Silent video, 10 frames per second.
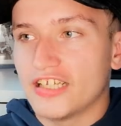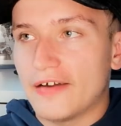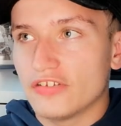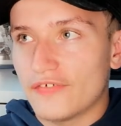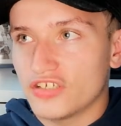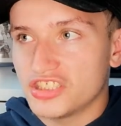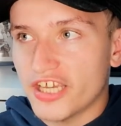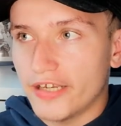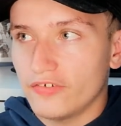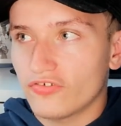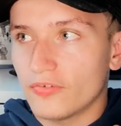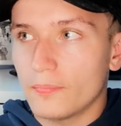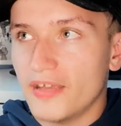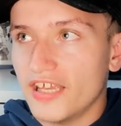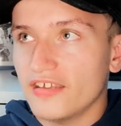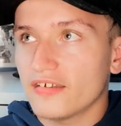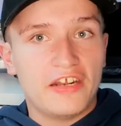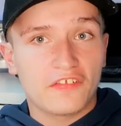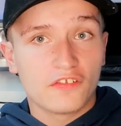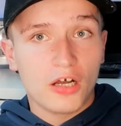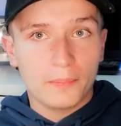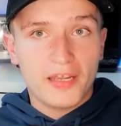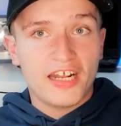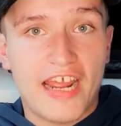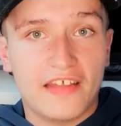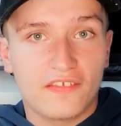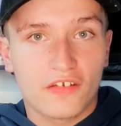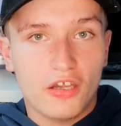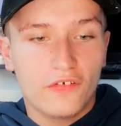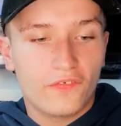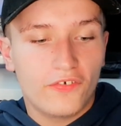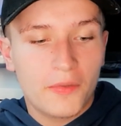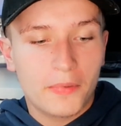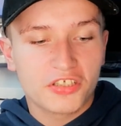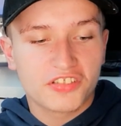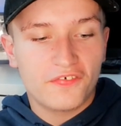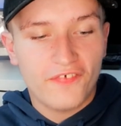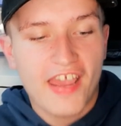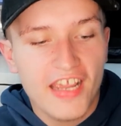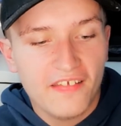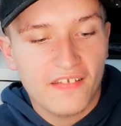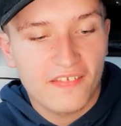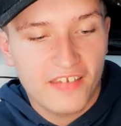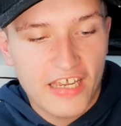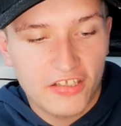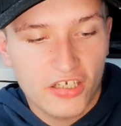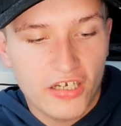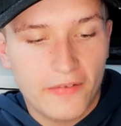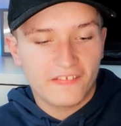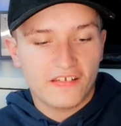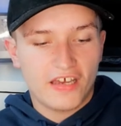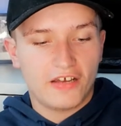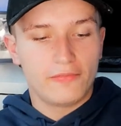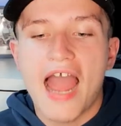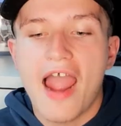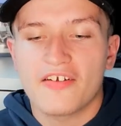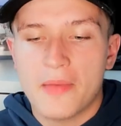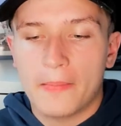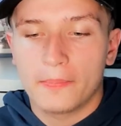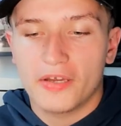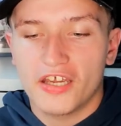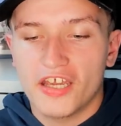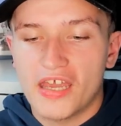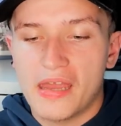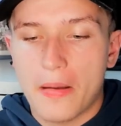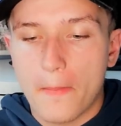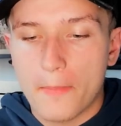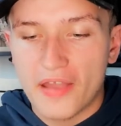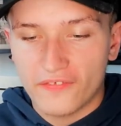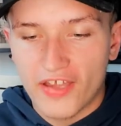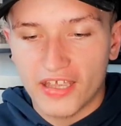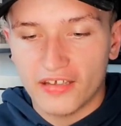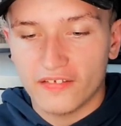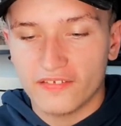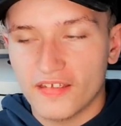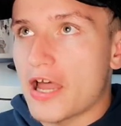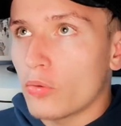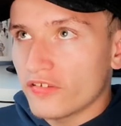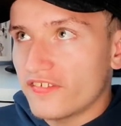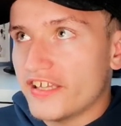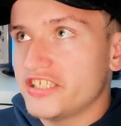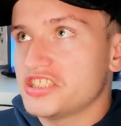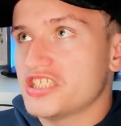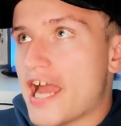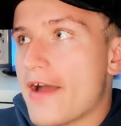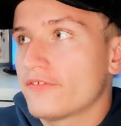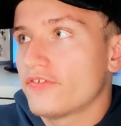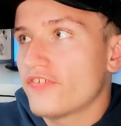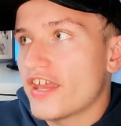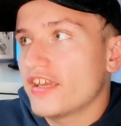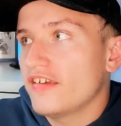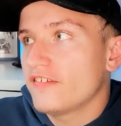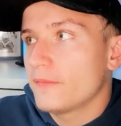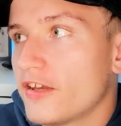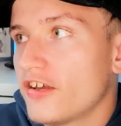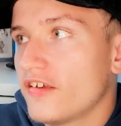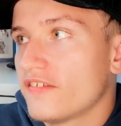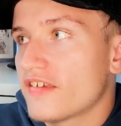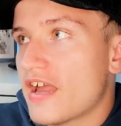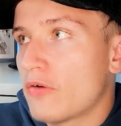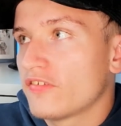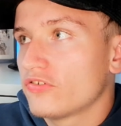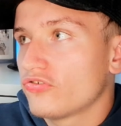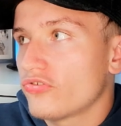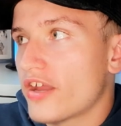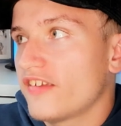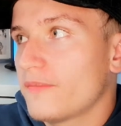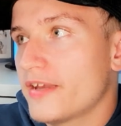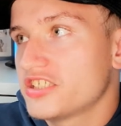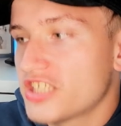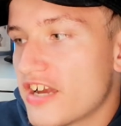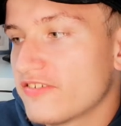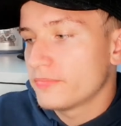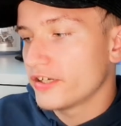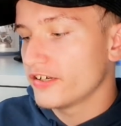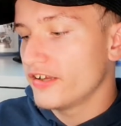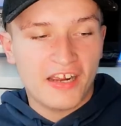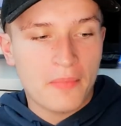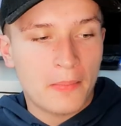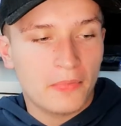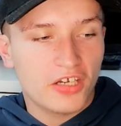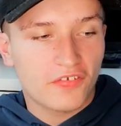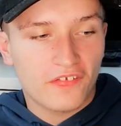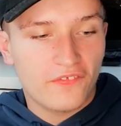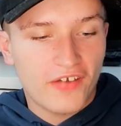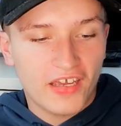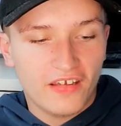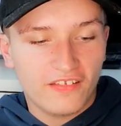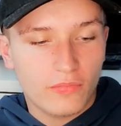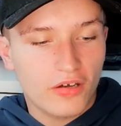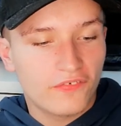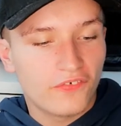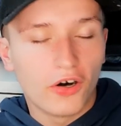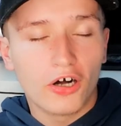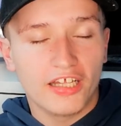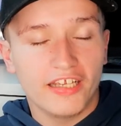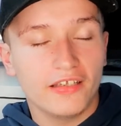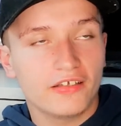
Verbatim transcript: and I'll never change from me. It does not mean I had to go through a bunch of phases to get there. So I remember my phase. Now I wouldn't say chav phase because I wasn't trying to be a chav, but I remember there was a phase where I thought like